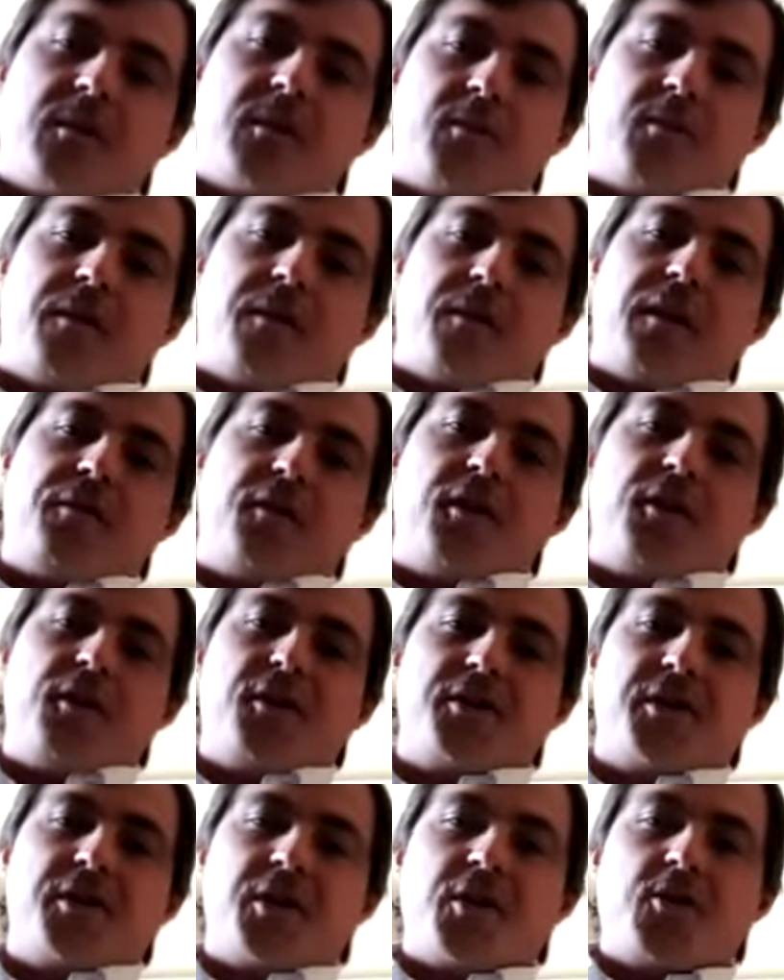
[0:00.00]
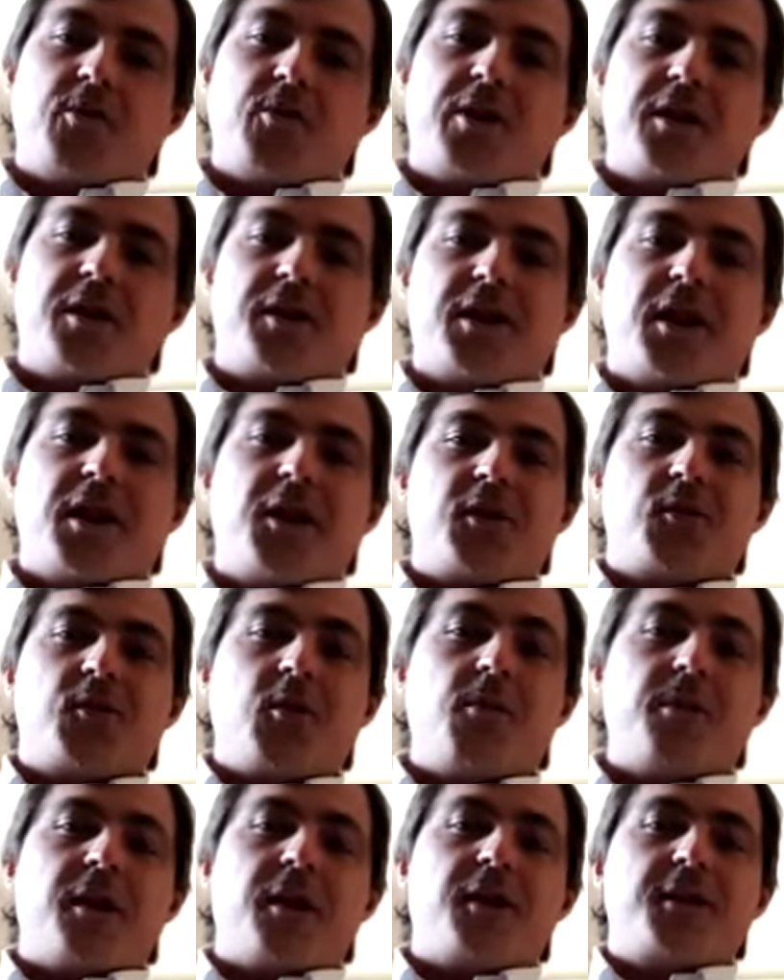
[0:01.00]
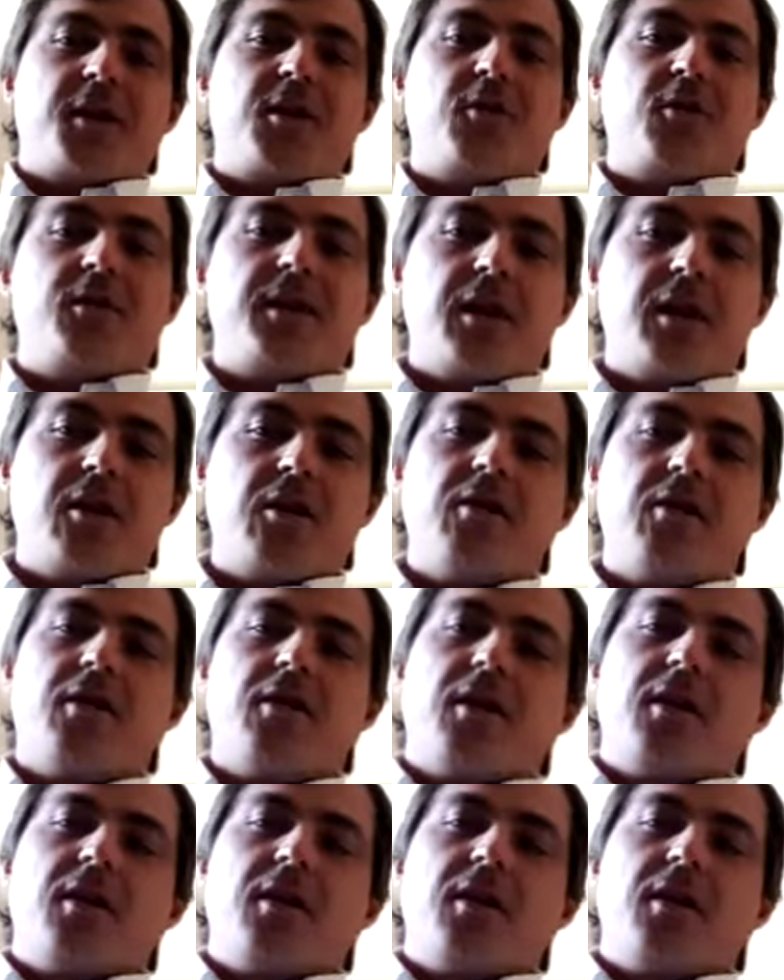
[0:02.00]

15 years ago, we decided to open as a hotel.